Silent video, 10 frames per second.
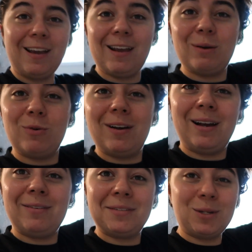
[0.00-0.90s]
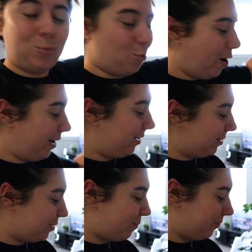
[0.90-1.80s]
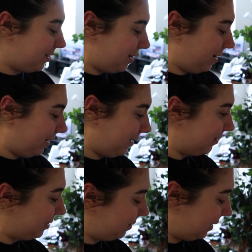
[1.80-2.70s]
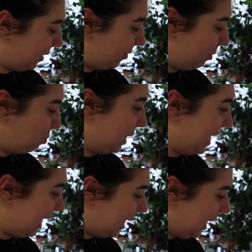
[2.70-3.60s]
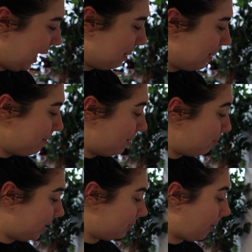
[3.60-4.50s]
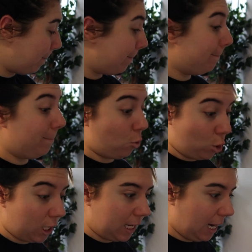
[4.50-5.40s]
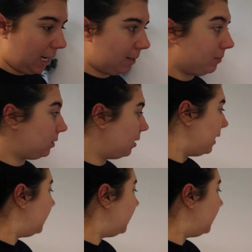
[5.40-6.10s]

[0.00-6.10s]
and we'll have some wine or something. That sounds like a good plan. And maybe play some board games.